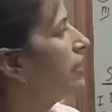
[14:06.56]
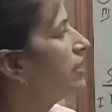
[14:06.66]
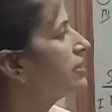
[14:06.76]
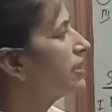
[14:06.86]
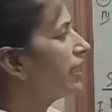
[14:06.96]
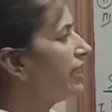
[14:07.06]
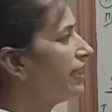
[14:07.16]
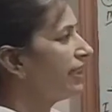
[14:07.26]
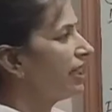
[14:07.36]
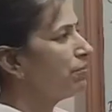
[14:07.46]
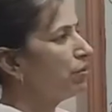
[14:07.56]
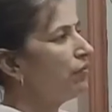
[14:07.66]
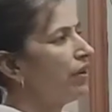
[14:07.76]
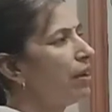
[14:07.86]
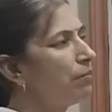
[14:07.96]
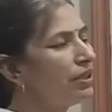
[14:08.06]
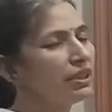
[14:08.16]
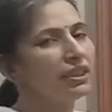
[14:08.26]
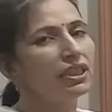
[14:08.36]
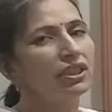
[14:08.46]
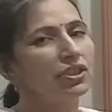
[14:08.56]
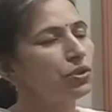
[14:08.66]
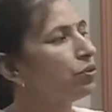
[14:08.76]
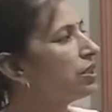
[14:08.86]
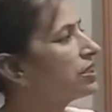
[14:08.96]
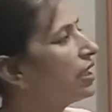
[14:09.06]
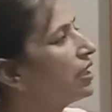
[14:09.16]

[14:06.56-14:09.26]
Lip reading: Second type of epithelial tissue is the